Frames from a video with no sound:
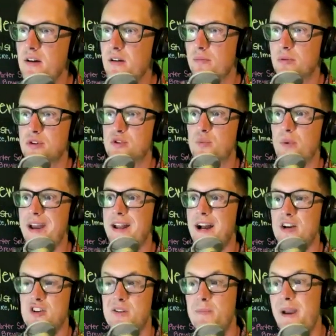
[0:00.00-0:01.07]
Bruce Wayne
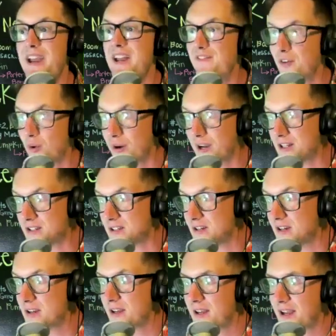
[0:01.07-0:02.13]
actually paid for it,
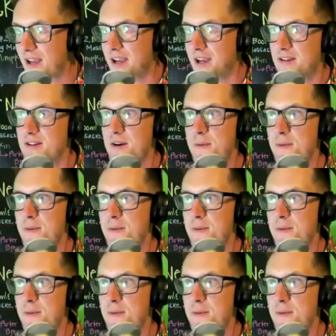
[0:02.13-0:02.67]
and